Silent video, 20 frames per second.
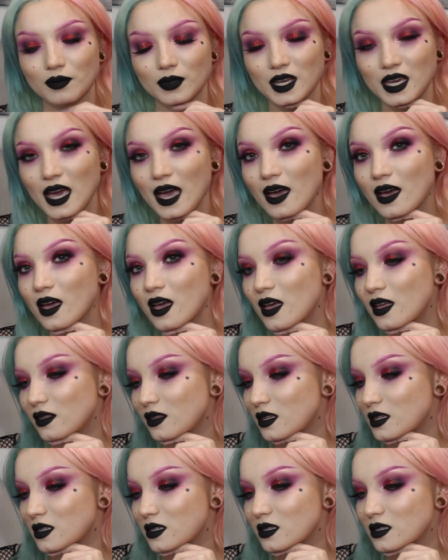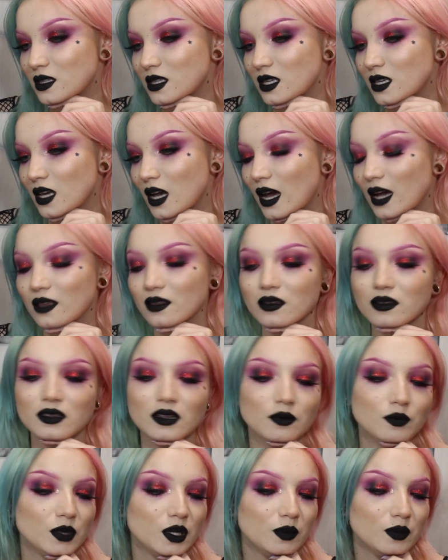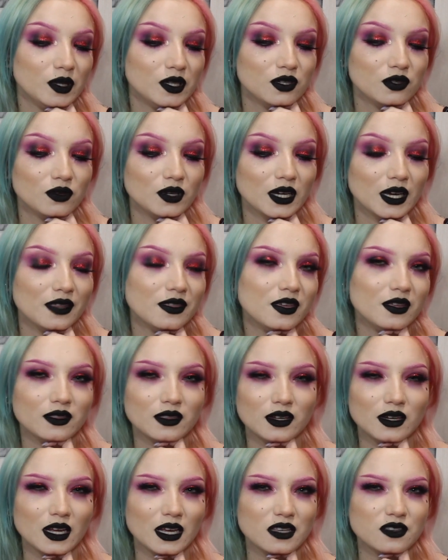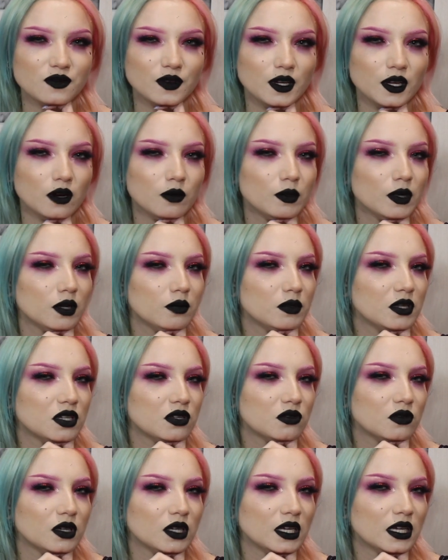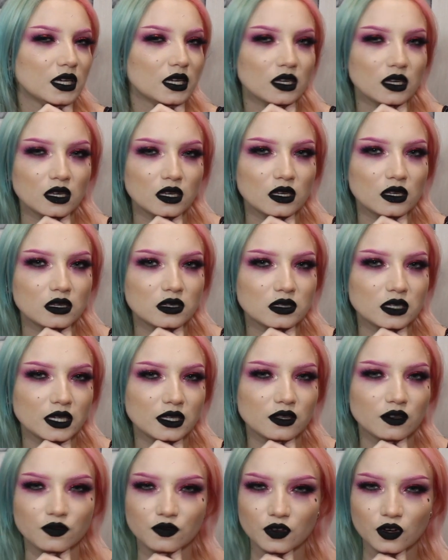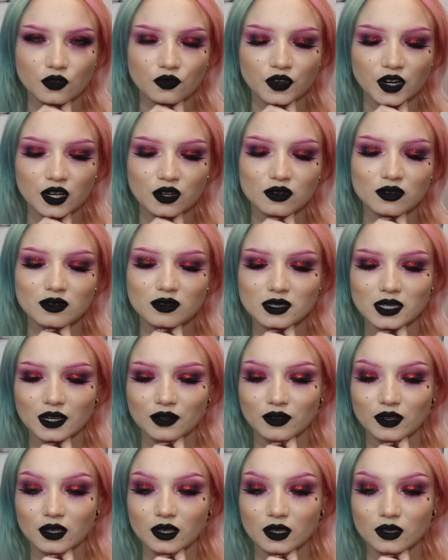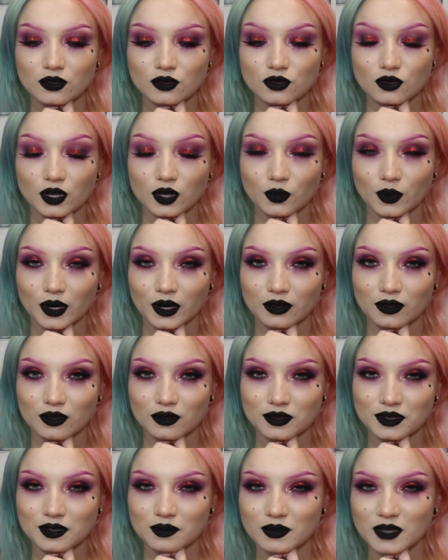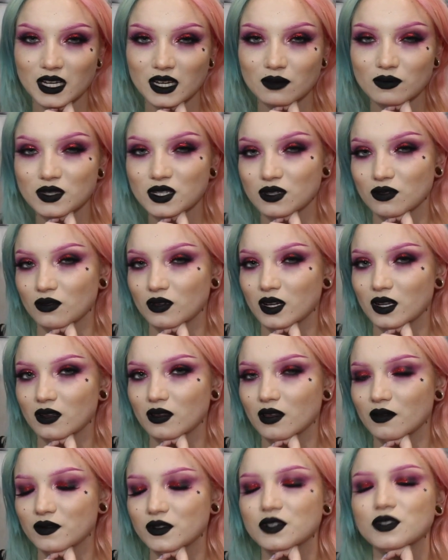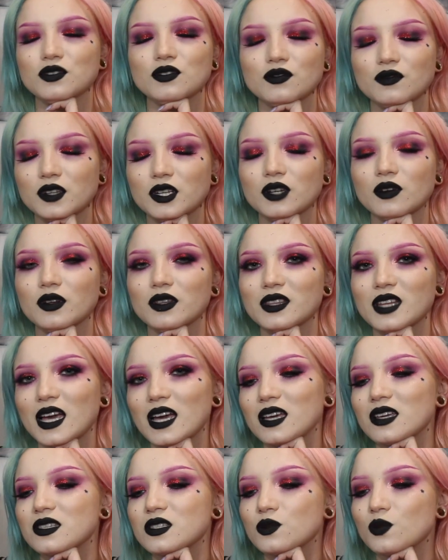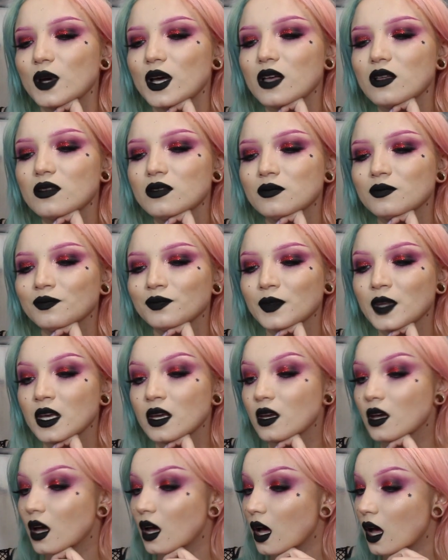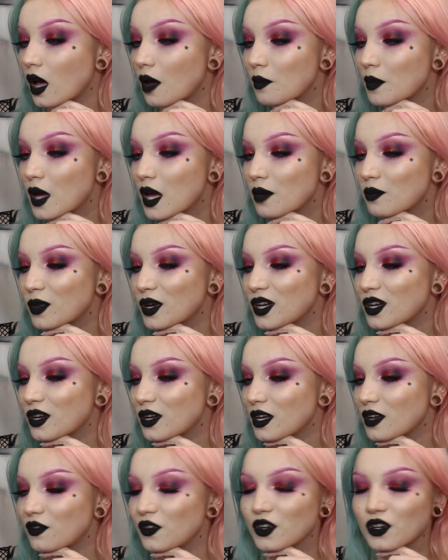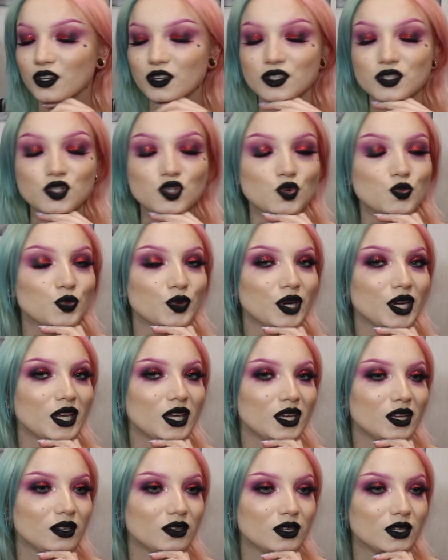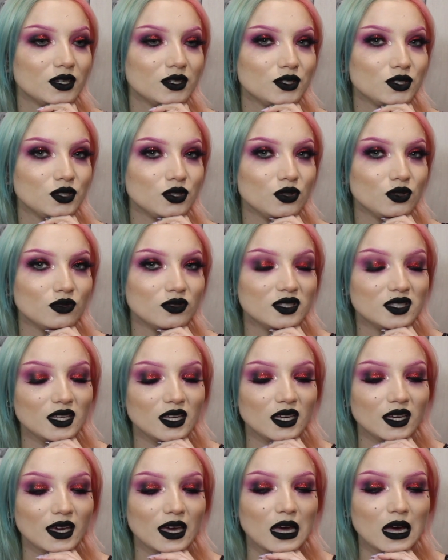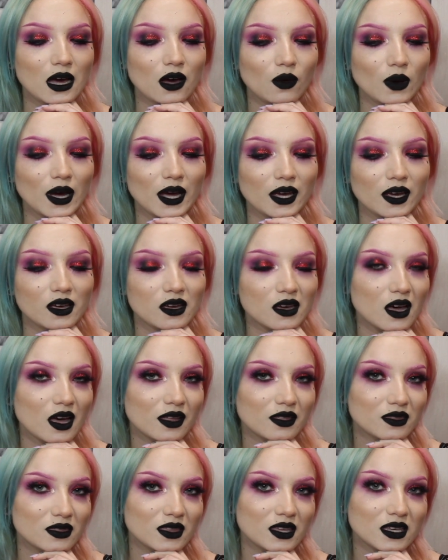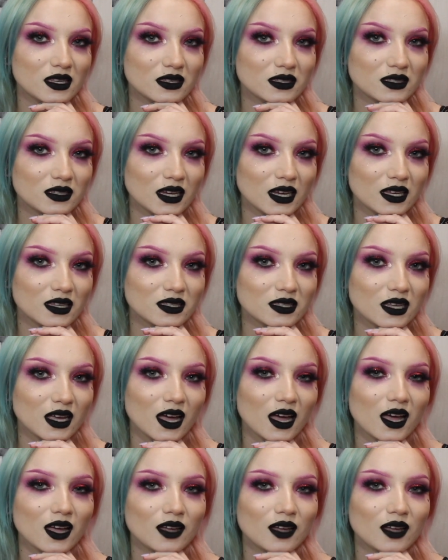But yeah, this is the eye look that I'm going to be doing. I think the next video I'm going to be doing is like the faux freckles. I really enjoy wearing those sometimes, so I'd love to do a video on that as well. But if you're super into seeing how I got this nice